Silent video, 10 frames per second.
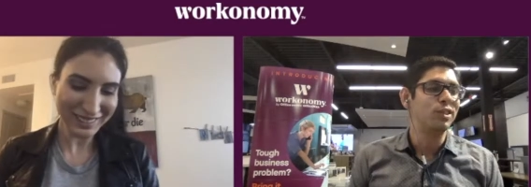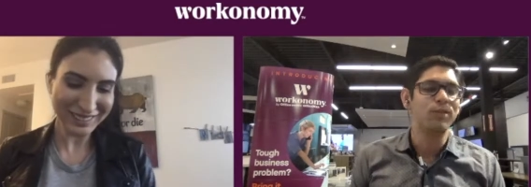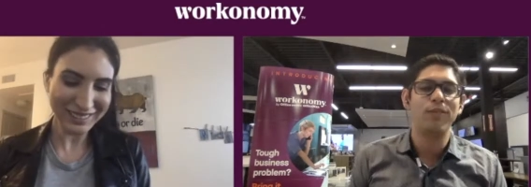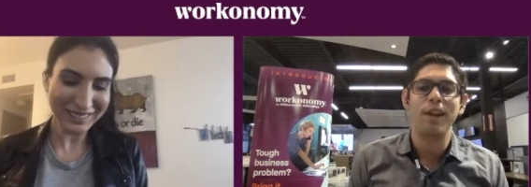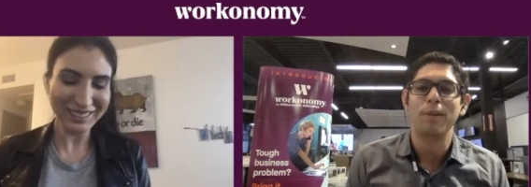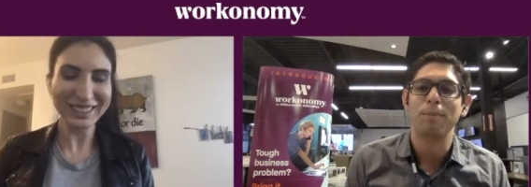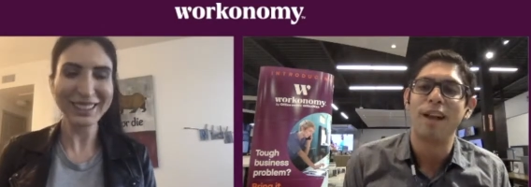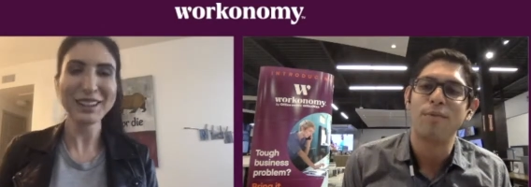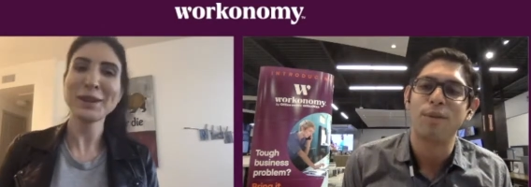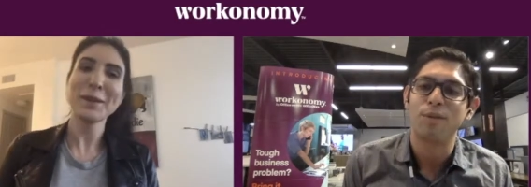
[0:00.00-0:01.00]
Speaker 1: your favorite
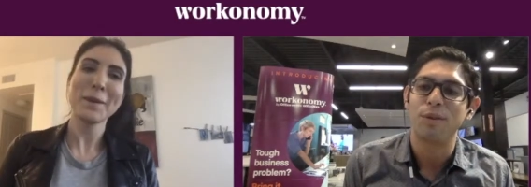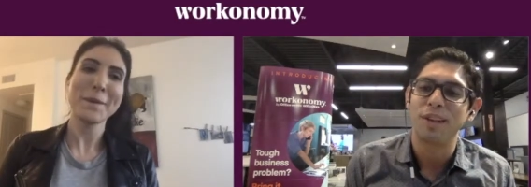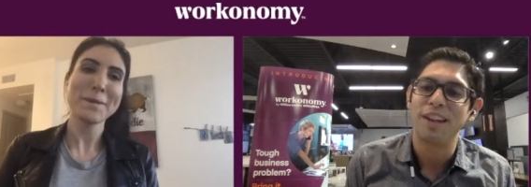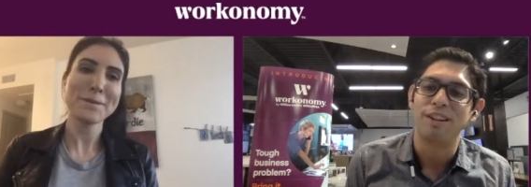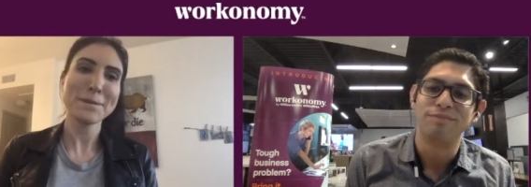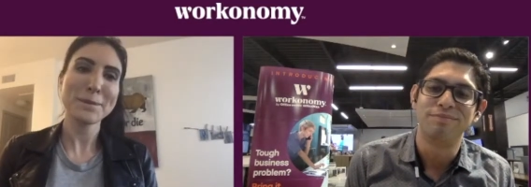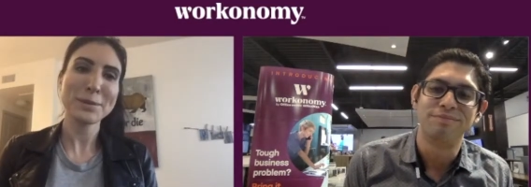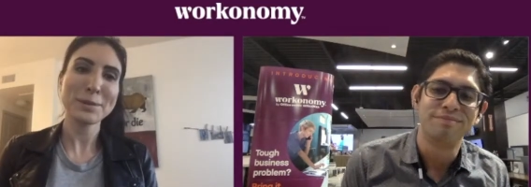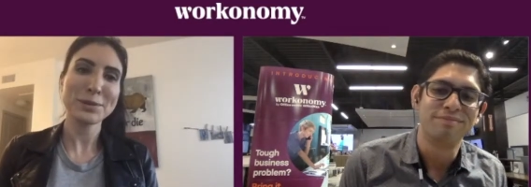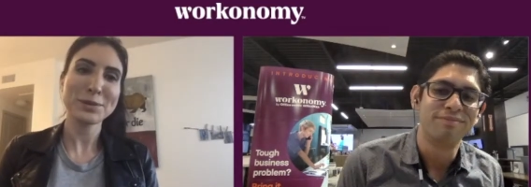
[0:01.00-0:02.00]
platform for video?
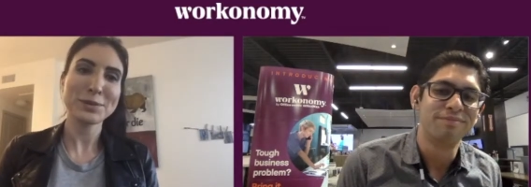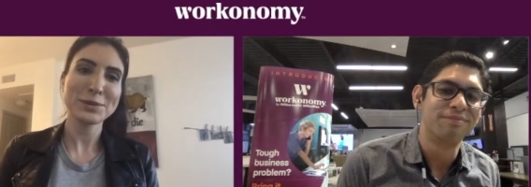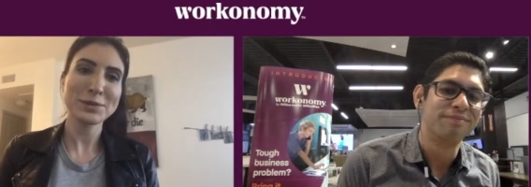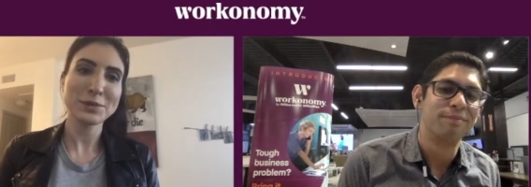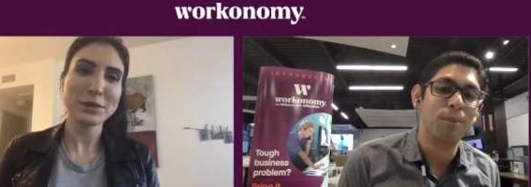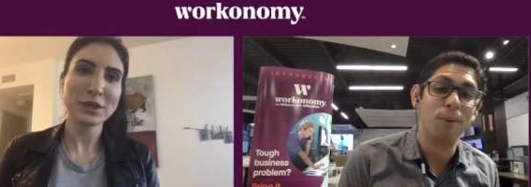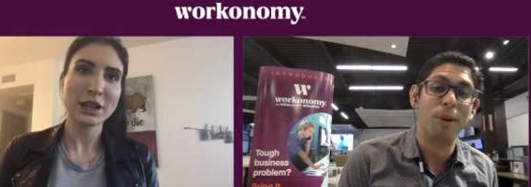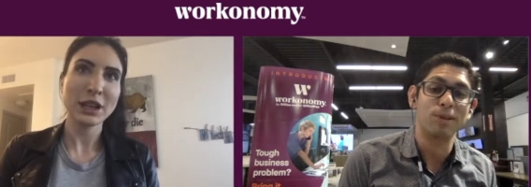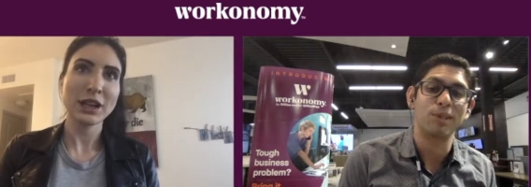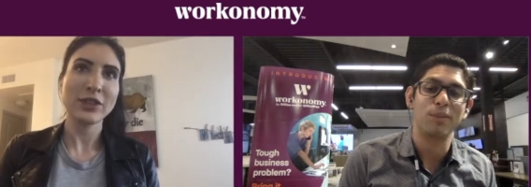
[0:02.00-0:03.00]
Po-
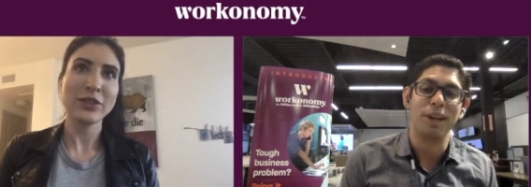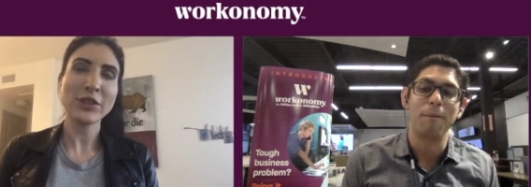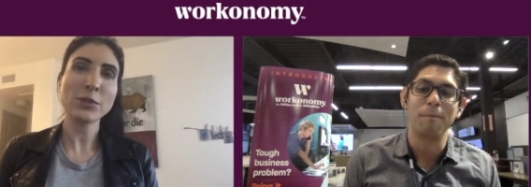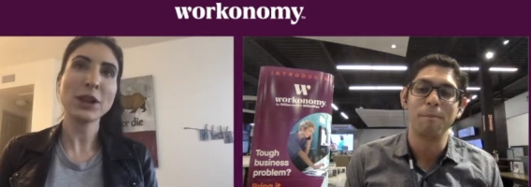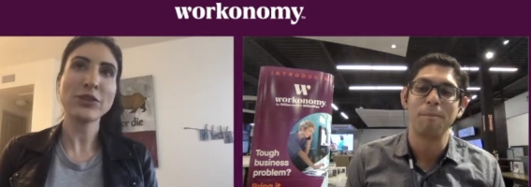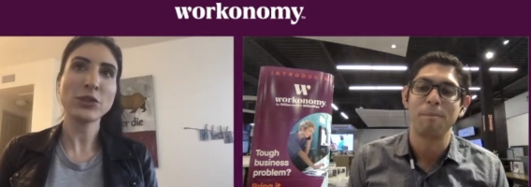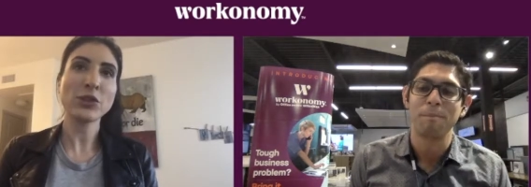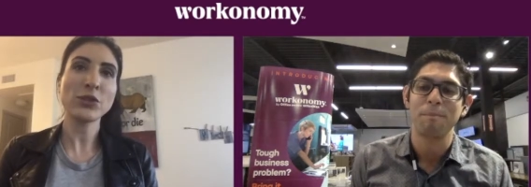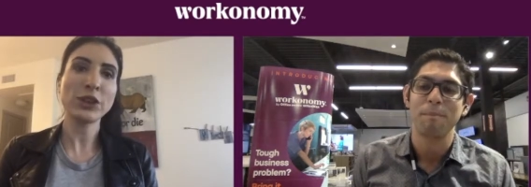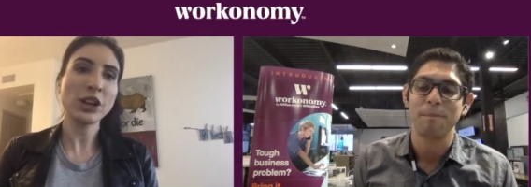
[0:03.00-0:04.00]
posting
Speaker 2: favorite video. Platform for
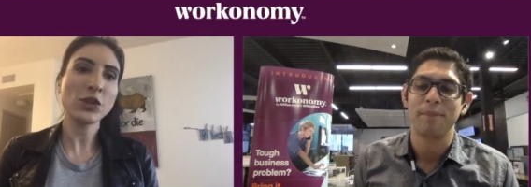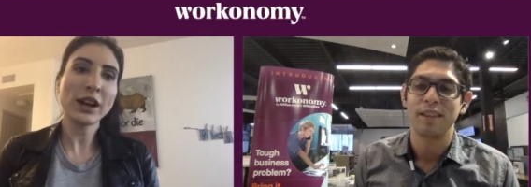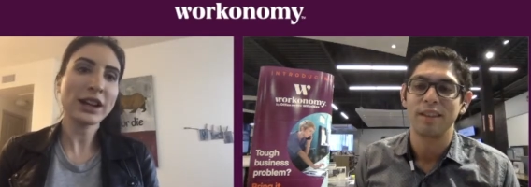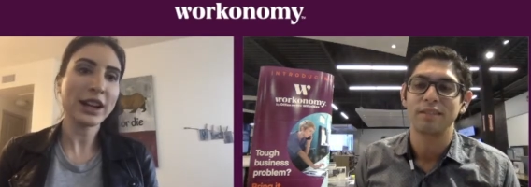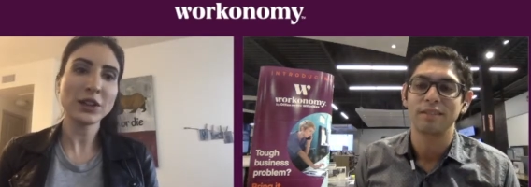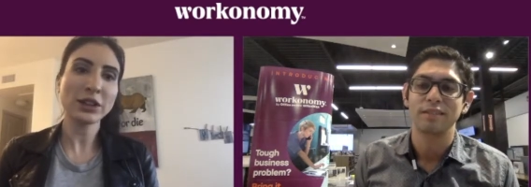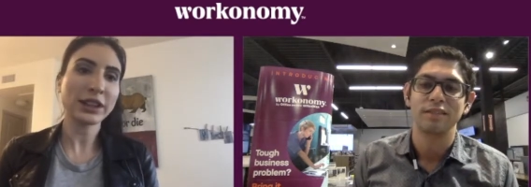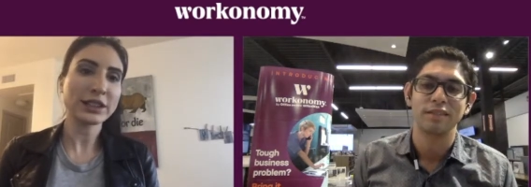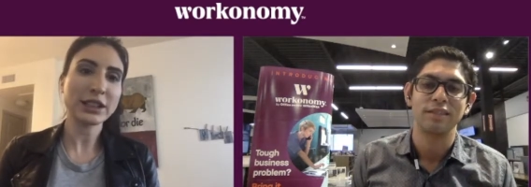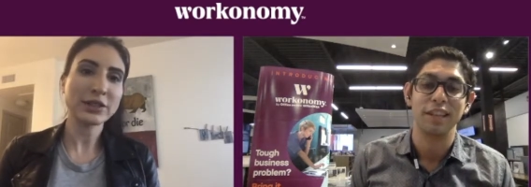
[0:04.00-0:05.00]
video right now,
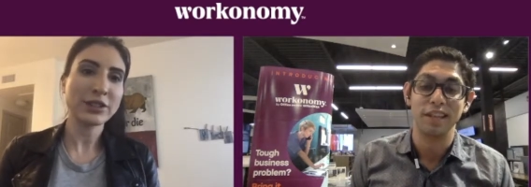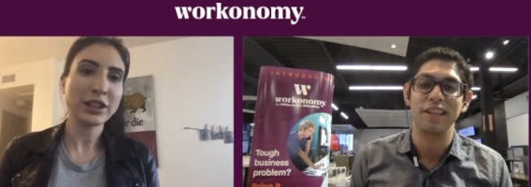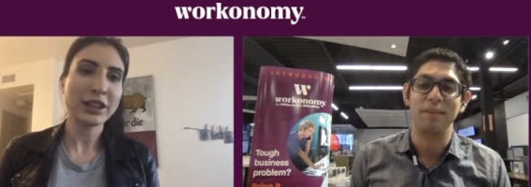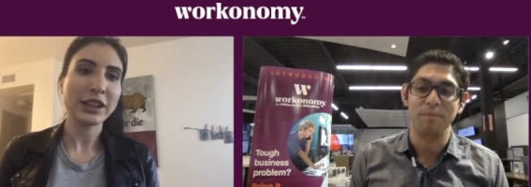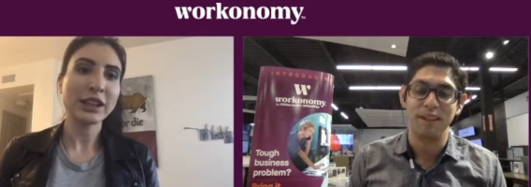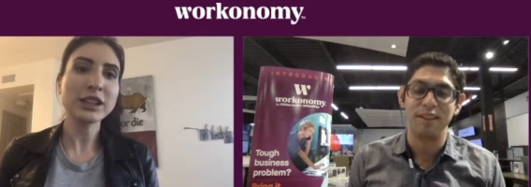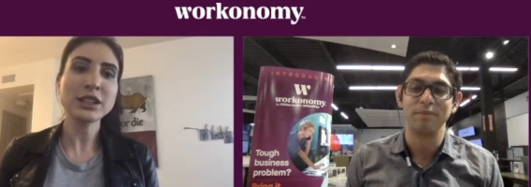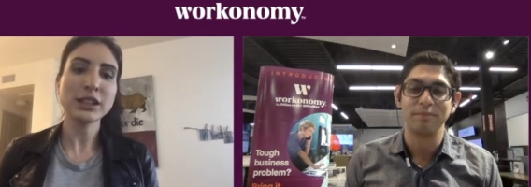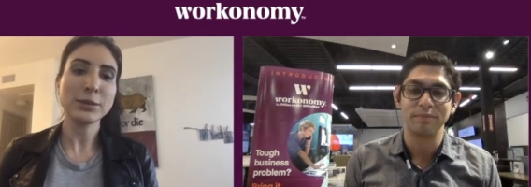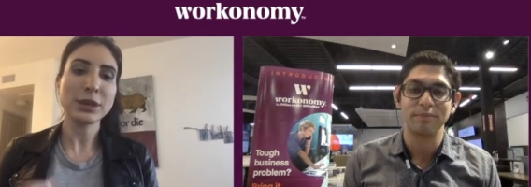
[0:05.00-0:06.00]
LinkedIn. LinkedIn. Easily,
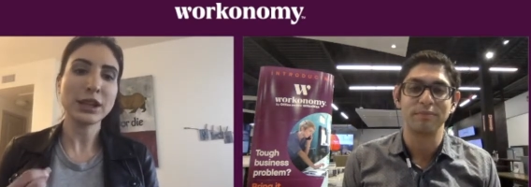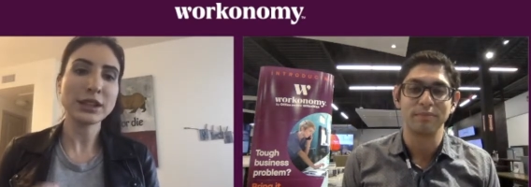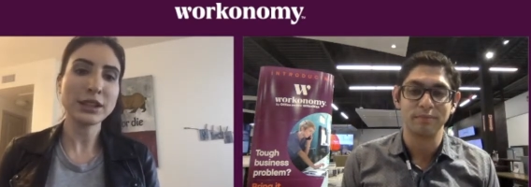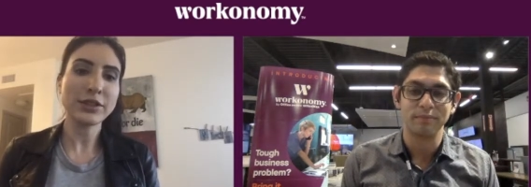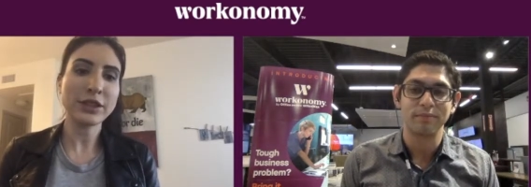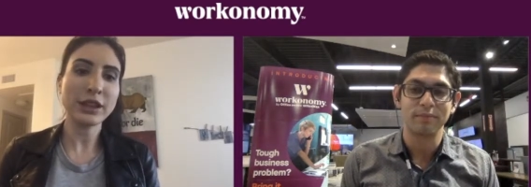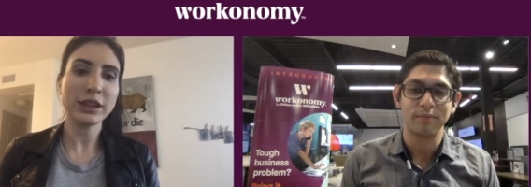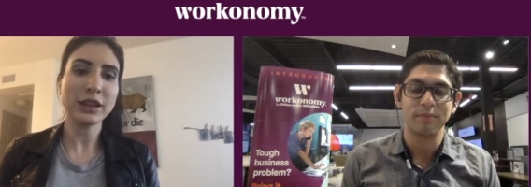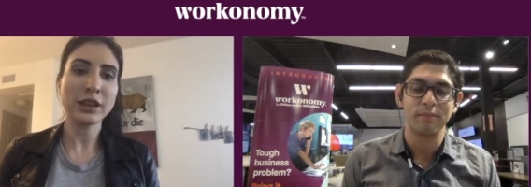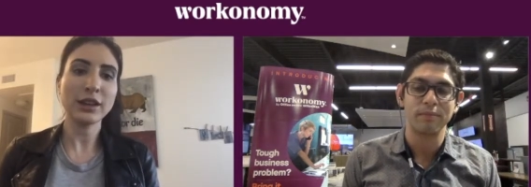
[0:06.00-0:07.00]
because of
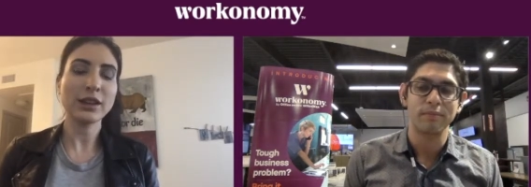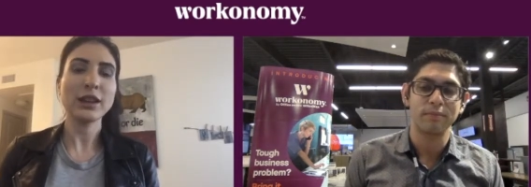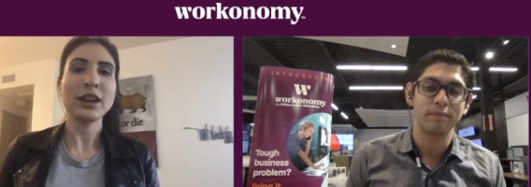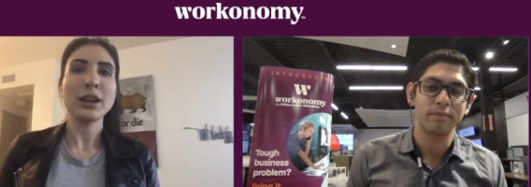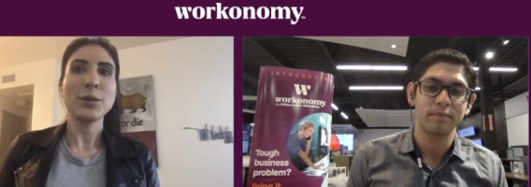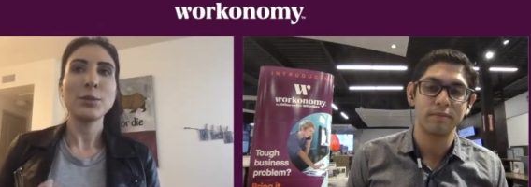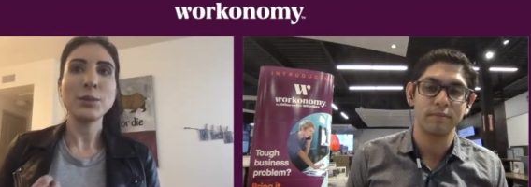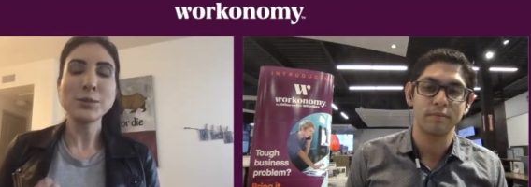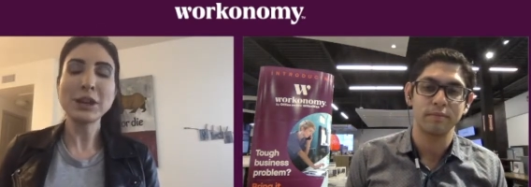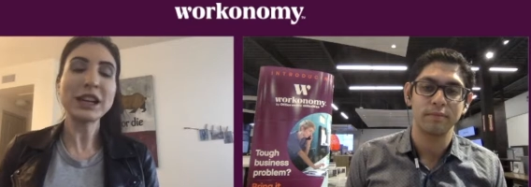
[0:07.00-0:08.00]
the...
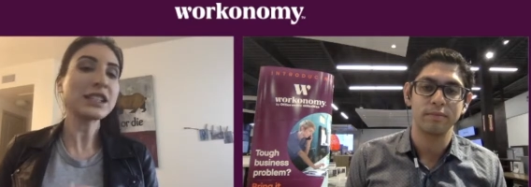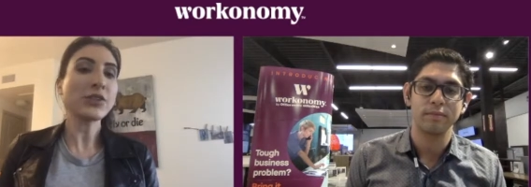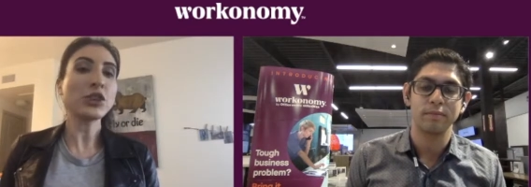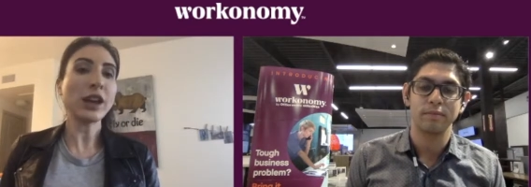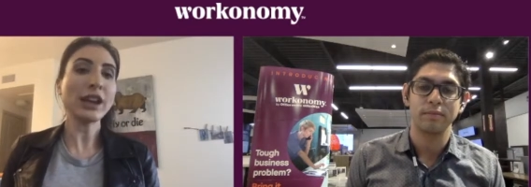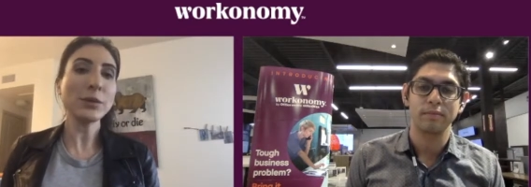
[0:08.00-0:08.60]
Because if you, anybody